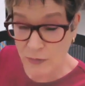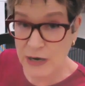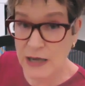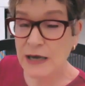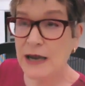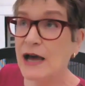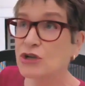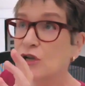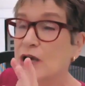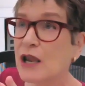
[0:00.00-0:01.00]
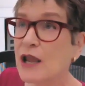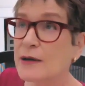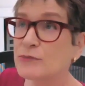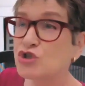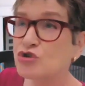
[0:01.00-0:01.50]
that he can actually
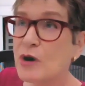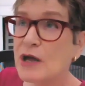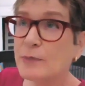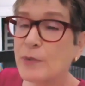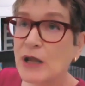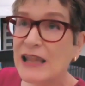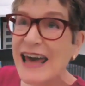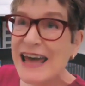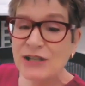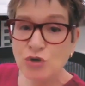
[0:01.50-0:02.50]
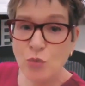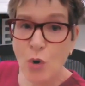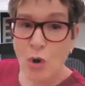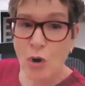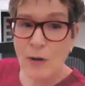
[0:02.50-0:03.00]
climb straight up a glass
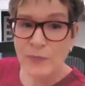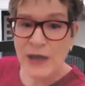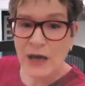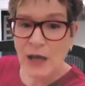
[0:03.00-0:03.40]
wall,